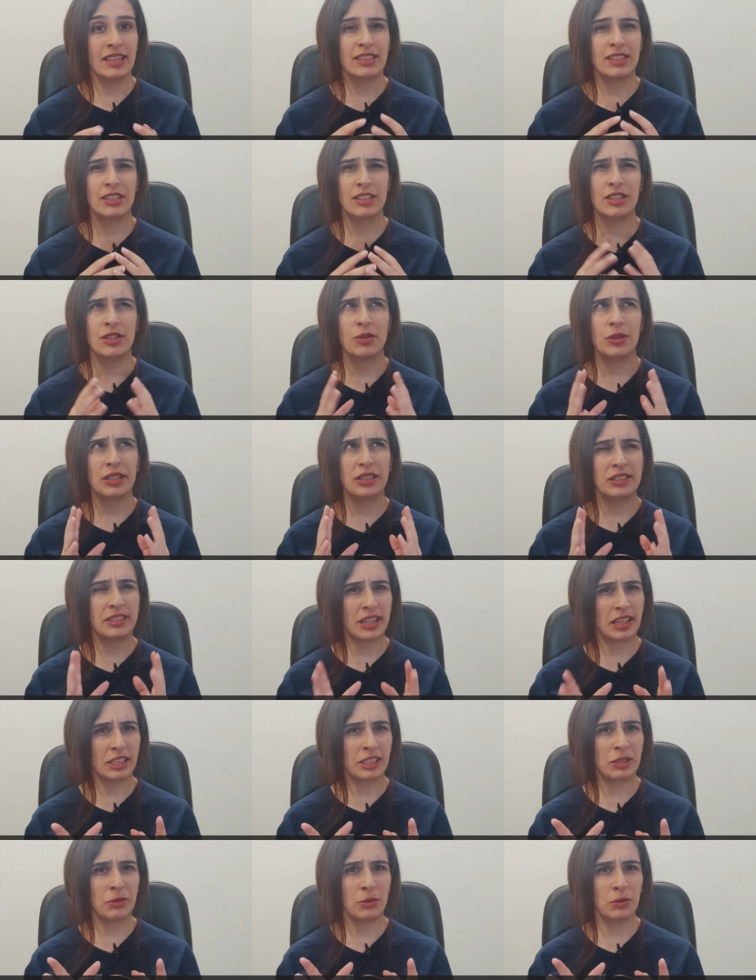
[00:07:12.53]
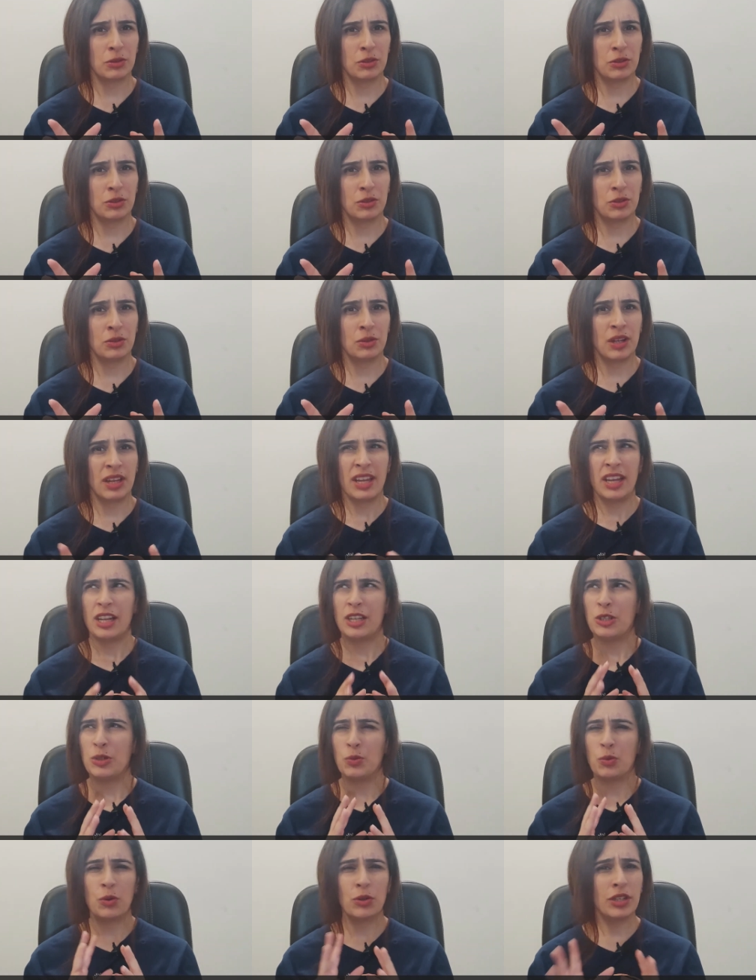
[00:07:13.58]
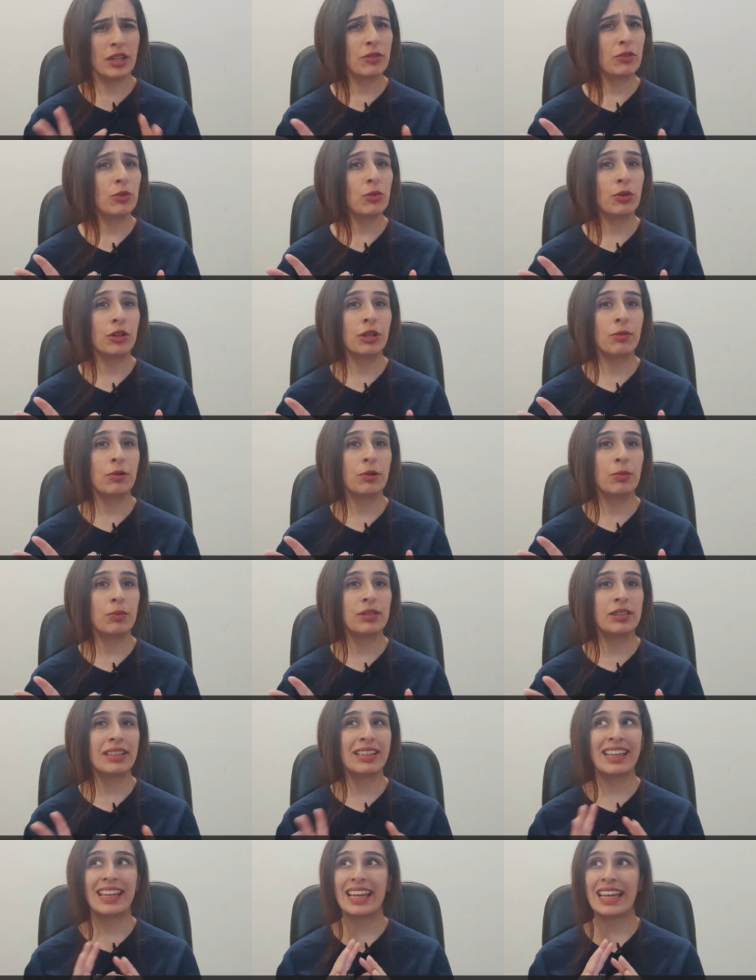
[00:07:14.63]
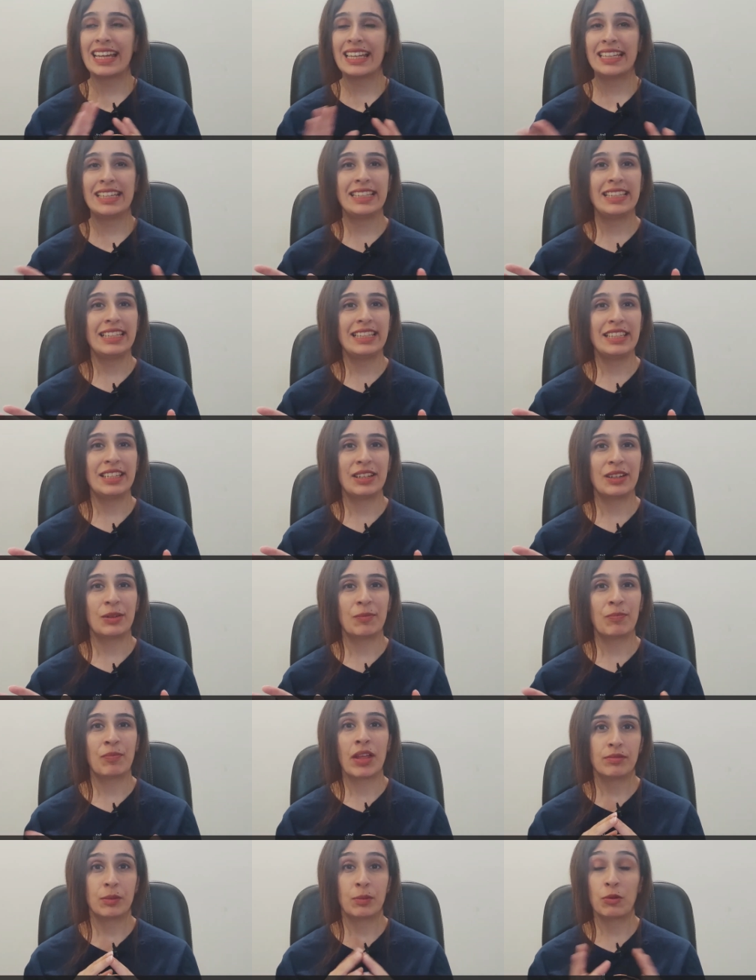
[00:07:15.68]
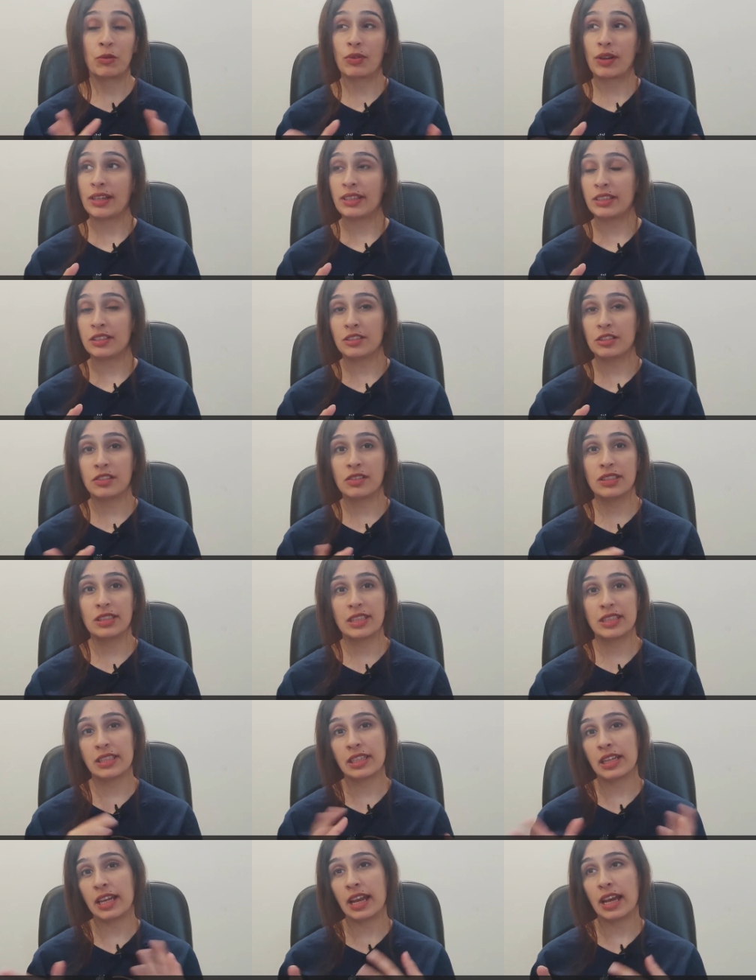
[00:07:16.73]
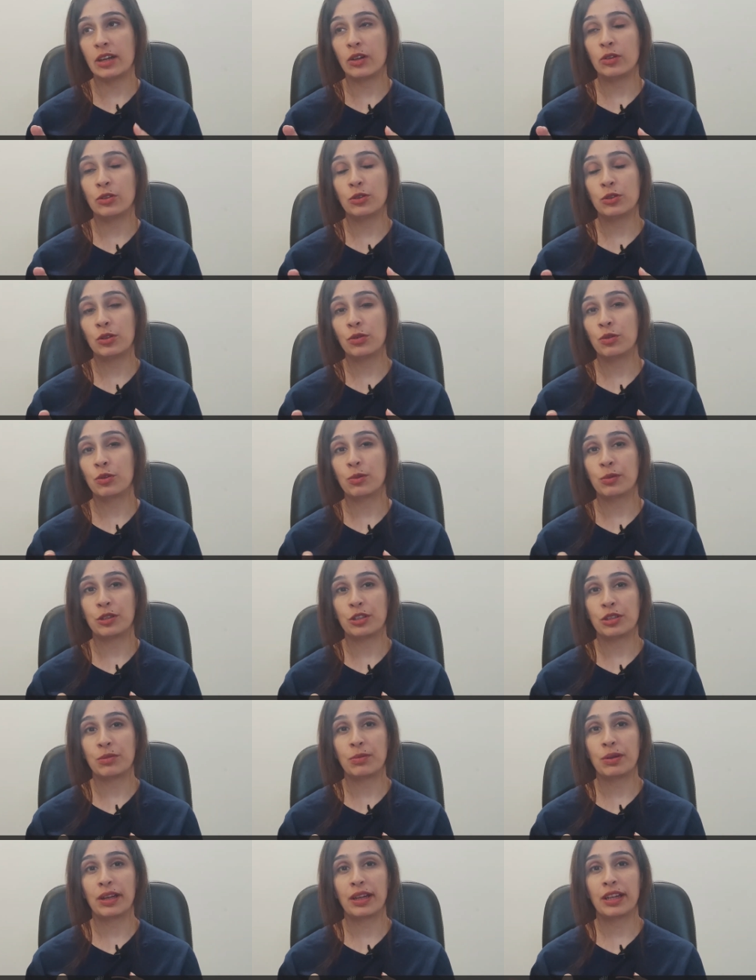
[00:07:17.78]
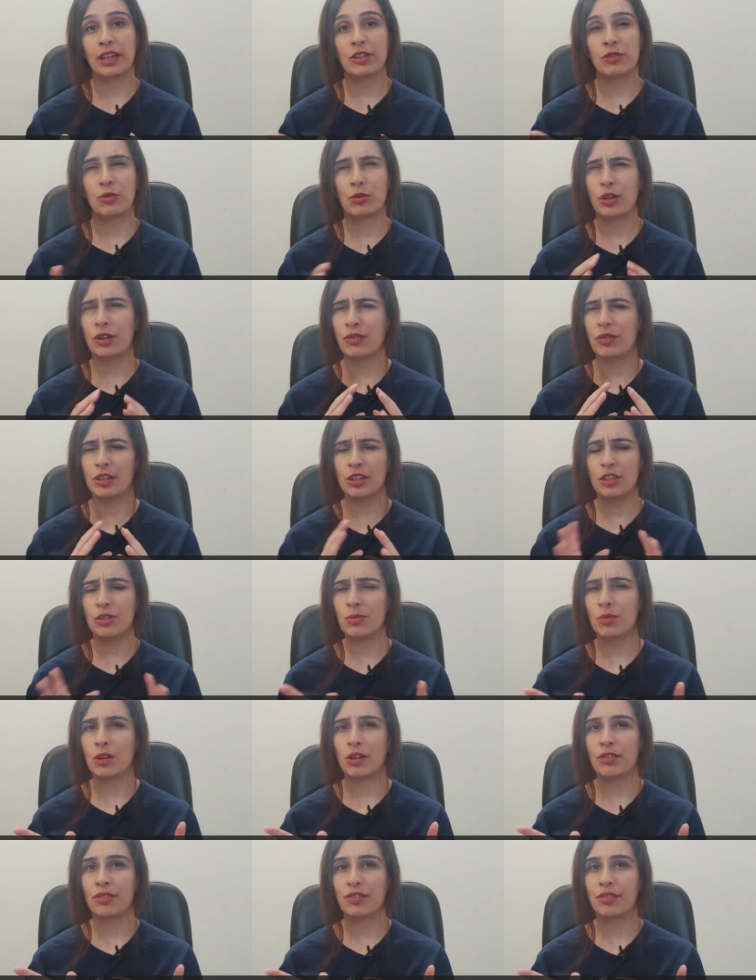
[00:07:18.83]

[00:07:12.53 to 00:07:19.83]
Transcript: since they know exactly what to do and you won't have to worry about missing any detail. They provide this service as an add-on to your formation package for a very small